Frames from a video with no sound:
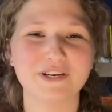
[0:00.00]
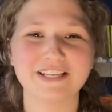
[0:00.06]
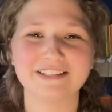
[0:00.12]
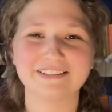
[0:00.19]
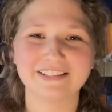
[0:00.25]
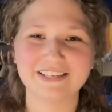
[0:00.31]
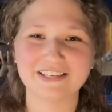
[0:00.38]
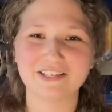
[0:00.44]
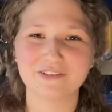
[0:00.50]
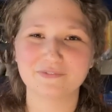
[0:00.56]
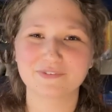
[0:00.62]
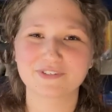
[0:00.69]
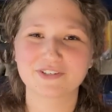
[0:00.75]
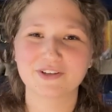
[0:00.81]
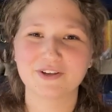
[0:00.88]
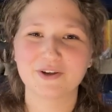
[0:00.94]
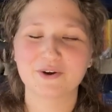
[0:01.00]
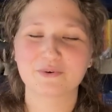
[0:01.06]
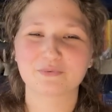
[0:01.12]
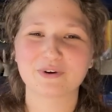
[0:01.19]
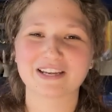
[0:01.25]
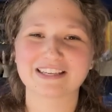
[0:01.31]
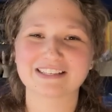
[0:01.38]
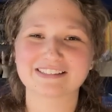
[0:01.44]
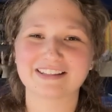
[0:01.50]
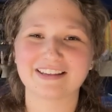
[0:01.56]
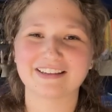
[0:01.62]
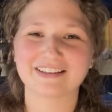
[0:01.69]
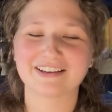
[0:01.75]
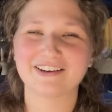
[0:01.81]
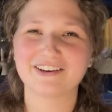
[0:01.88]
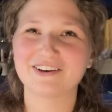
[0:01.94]
he leaves, Rick is
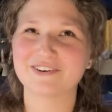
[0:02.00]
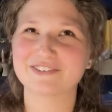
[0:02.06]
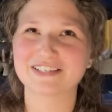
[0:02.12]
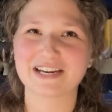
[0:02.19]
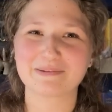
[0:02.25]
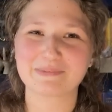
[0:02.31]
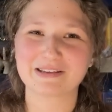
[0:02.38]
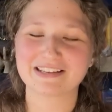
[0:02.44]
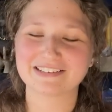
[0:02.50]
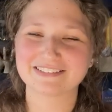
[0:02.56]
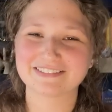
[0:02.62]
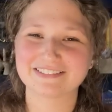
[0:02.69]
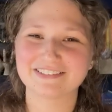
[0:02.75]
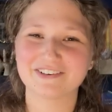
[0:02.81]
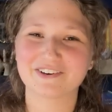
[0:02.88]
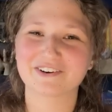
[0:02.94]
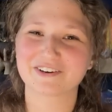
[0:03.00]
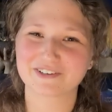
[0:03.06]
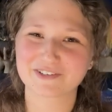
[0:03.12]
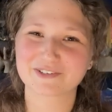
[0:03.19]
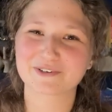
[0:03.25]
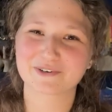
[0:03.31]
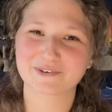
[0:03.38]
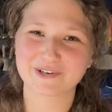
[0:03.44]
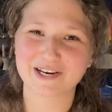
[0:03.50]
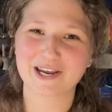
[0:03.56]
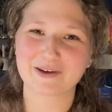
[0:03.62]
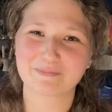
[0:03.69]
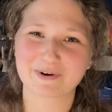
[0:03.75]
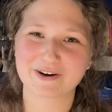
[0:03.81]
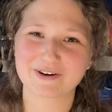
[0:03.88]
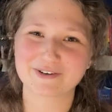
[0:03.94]
like, oh, Damon, you're gonna screw it
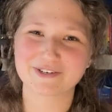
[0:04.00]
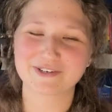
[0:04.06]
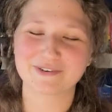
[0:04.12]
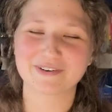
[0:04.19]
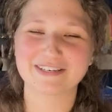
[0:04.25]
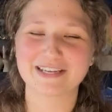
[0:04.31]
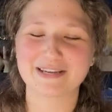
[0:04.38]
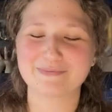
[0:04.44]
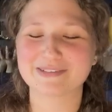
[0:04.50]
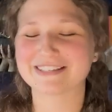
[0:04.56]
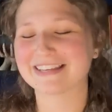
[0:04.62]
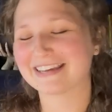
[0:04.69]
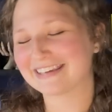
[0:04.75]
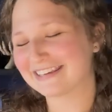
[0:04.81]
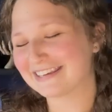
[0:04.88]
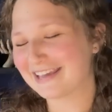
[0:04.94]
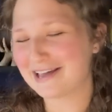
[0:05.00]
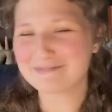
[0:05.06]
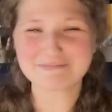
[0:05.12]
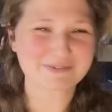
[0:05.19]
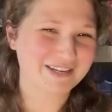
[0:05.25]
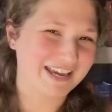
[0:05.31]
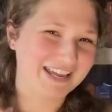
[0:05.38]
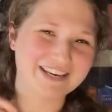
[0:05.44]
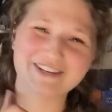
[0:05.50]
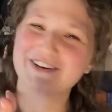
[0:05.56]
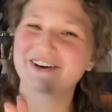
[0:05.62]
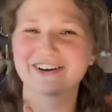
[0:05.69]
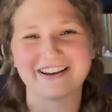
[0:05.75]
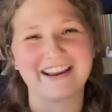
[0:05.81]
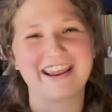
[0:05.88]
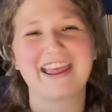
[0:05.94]
up, aren't you? And Damon's like, yep, and you're
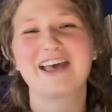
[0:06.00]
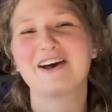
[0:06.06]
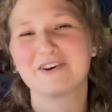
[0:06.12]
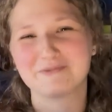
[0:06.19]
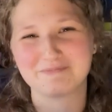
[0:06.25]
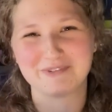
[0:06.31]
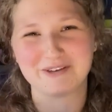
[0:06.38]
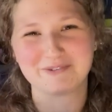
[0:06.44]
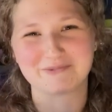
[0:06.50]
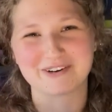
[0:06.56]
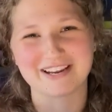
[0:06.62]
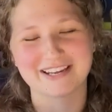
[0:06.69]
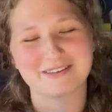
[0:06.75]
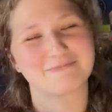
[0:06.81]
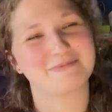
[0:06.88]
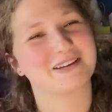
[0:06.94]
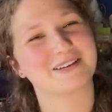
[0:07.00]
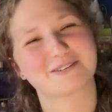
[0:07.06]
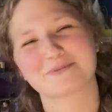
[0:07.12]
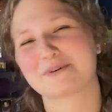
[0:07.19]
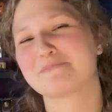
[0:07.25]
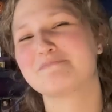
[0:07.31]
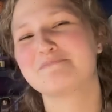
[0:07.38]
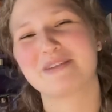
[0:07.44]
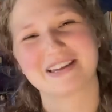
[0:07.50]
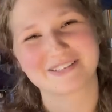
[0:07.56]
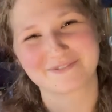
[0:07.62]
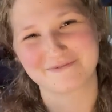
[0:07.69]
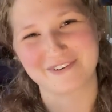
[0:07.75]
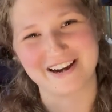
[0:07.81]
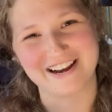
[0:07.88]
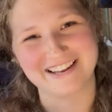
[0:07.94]
gonna help me, Rick, because we're best
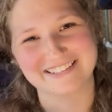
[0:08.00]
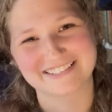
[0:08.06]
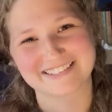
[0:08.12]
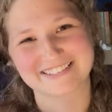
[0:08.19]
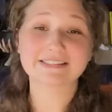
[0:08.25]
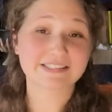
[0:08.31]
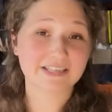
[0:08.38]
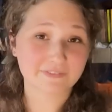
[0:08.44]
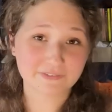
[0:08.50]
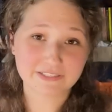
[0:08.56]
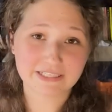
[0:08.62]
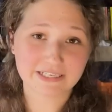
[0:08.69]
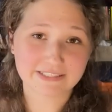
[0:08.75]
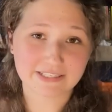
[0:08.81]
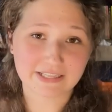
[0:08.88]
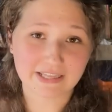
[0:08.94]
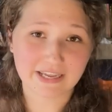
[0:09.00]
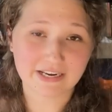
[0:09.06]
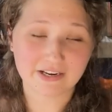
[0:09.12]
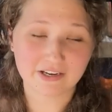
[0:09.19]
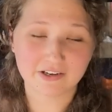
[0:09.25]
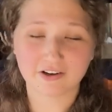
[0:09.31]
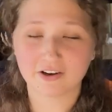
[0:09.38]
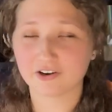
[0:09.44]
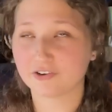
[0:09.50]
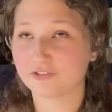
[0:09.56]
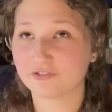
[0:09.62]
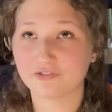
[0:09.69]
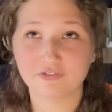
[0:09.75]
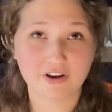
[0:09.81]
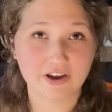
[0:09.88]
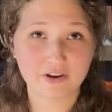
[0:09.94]
friends. Stefan takes Elena on a
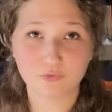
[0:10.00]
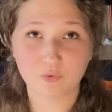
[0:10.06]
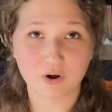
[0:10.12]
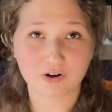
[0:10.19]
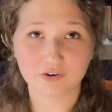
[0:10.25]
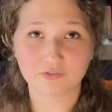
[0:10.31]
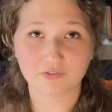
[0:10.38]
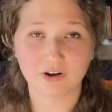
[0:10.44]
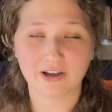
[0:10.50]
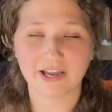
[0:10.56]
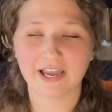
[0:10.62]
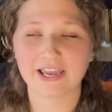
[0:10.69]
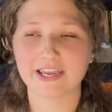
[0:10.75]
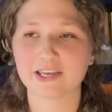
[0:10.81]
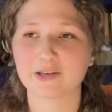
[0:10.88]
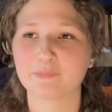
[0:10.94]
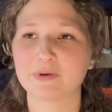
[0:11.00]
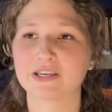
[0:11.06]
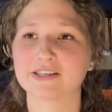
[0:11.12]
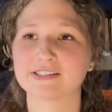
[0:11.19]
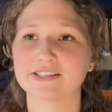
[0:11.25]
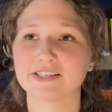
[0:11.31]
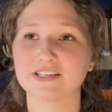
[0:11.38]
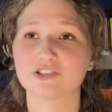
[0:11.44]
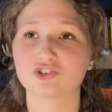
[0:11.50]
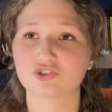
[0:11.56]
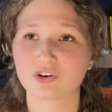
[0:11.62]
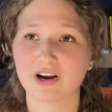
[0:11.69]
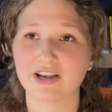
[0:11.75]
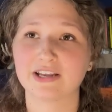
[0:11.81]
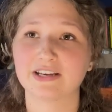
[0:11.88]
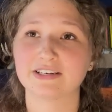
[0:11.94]
fun waterfall hike because he is
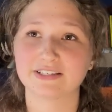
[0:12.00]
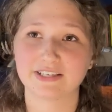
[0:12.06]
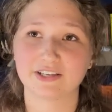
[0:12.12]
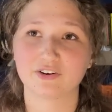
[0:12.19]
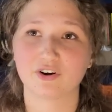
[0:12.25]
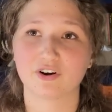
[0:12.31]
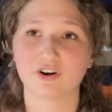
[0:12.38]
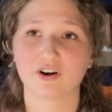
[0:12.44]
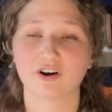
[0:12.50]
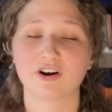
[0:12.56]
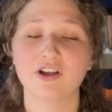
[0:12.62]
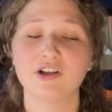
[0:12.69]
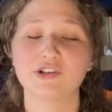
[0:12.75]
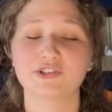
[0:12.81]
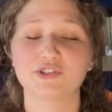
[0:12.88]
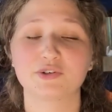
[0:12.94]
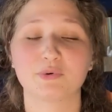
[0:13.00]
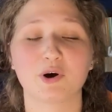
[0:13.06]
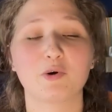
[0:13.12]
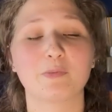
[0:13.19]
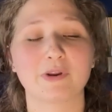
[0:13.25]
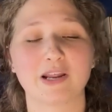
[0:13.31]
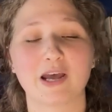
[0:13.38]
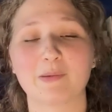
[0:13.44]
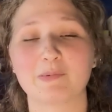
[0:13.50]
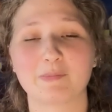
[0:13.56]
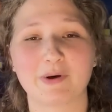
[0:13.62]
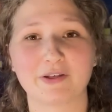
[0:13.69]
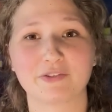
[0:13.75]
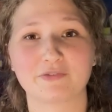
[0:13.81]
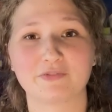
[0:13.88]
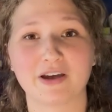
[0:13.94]
trying to get her to open up
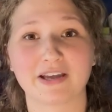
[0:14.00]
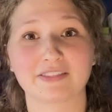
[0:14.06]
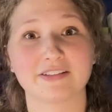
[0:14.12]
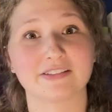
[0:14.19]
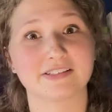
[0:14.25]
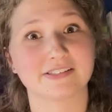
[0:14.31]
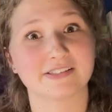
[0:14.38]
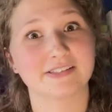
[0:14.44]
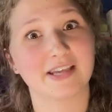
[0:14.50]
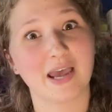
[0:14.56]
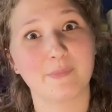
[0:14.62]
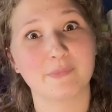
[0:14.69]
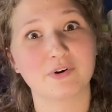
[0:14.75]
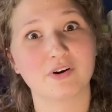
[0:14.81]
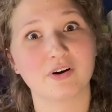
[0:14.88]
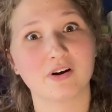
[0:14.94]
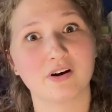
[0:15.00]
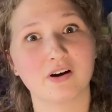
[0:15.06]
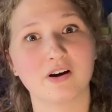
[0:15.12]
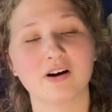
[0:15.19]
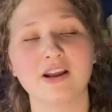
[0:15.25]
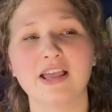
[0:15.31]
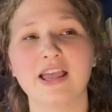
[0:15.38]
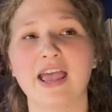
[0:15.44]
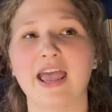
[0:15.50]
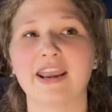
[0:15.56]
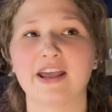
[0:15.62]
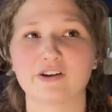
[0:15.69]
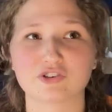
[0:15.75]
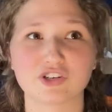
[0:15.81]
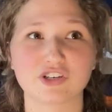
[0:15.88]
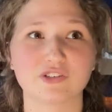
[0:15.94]
about the fact that this has happened to her and
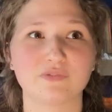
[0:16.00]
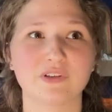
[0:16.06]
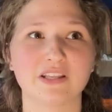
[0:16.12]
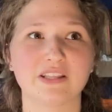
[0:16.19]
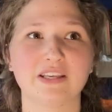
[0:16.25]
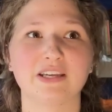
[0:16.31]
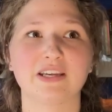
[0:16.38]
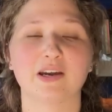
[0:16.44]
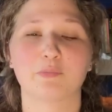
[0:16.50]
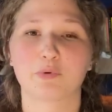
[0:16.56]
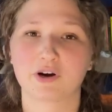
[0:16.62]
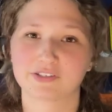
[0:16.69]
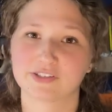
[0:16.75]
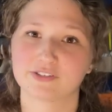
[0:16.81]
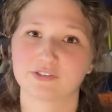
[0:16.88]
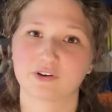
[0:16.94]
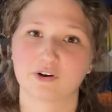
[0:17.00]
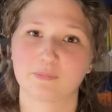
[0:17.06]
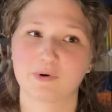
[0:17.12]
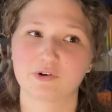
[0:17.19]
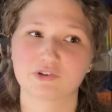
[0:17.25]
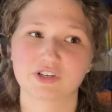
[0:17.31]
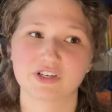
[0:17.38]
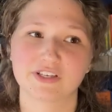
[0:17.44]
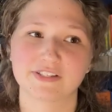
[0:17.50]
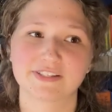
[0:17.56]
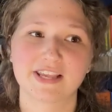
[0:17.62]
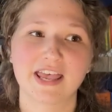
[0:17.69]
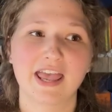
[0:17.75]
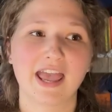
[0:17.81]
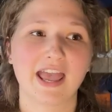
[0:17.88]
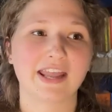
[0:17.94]
how she's feeling and process her emotions.
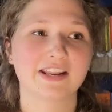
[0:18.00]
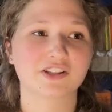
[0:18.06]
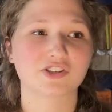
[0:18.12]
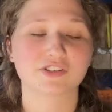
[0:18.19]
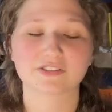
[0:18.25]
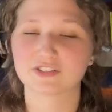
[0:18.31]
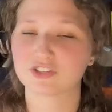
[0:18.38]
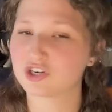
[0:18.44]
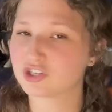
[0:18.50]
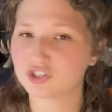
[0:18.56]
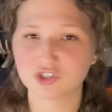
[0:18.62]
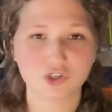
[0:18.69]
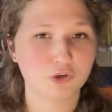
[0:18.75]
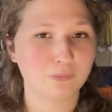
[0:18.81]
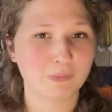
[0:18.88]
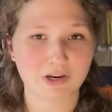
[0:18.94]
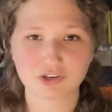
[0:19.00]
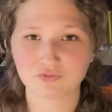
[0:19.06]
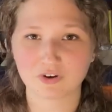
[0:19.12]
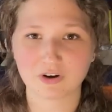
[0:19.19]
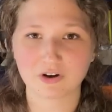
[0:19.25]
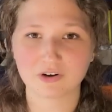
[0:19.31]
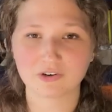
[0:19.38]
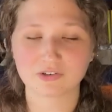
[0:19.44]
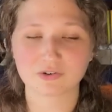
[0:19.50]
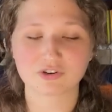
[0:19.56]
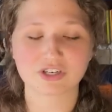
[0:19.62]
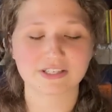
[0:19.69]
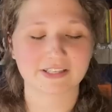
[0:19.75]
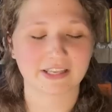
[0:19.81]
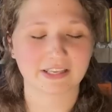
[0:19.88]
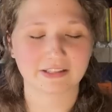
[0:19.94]
And it's just too much for her, so
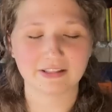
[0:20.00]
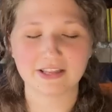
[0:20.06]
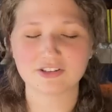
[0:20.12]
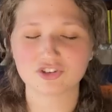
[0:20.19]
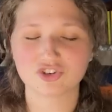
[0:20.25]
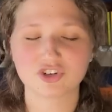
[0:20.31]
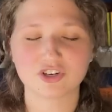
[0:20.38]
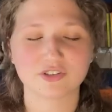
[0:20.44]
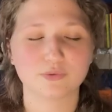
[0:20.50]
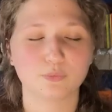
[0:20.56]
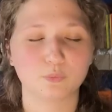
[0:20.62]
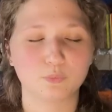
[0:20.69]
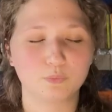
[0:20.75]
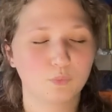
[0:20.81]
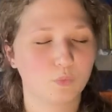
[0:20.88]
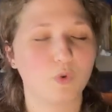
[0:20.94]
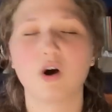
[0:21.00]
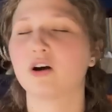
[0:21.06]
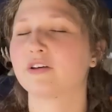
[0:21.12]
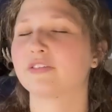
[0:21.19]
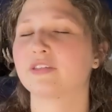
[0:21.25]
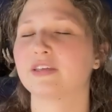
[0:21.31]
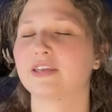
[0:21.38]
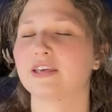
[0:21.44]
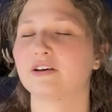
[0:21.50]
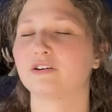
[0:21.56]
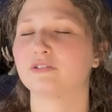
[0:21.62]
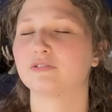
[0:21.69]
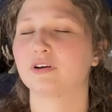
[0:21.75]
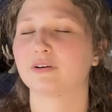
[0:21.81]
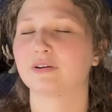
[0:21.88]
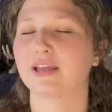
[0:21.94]
she's like, let's just walk the hill,
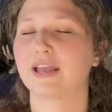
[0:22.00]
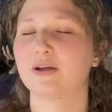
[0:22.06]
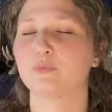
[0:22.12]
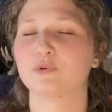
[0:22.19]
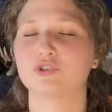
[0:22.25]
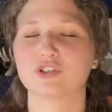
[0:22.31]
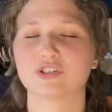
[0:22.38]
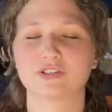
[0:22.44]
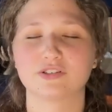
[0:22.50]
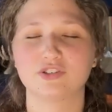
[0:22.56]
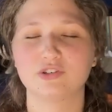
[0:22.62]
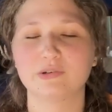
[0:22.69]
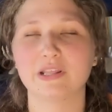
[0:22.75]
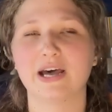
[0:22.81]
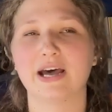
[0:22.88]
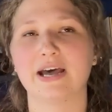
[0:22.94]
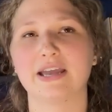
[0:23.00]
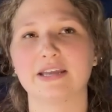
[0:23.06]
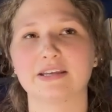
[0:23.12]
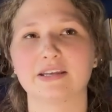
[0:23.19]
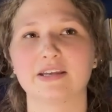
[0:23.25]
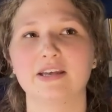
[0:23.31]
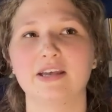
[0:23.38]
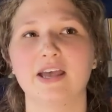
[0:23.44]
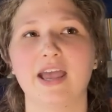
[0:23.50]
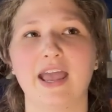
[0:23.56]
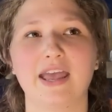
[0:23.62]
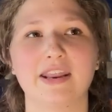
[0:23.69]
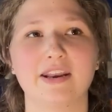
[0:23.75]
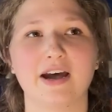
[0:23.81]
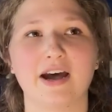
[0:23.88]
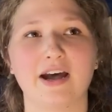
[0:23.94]
okay? We'll just do the hike
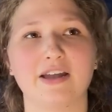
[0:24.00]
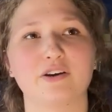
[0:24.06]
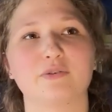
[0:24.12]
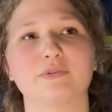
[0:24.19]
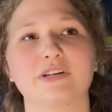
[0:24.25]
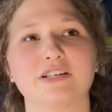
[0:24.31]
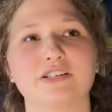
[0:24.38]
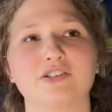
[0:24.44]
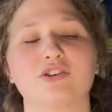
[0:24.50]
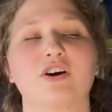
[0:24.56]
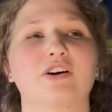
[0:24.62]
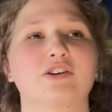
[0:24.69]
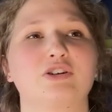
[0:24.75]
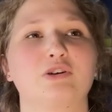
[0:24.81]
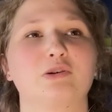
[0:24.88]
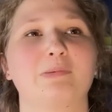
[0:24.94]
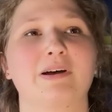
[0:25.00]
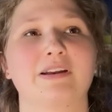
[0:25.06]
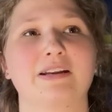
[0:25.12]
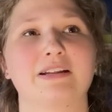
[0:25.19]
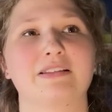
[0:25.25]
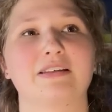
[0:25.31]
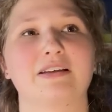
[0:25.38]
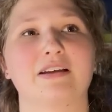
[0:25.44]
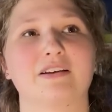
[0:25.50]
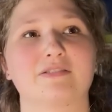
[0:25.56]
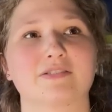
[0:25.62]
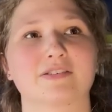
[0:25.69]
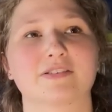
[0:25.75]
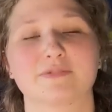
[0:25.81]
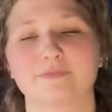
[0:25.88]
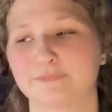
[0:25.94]
and I don't need to talk to you about anything else.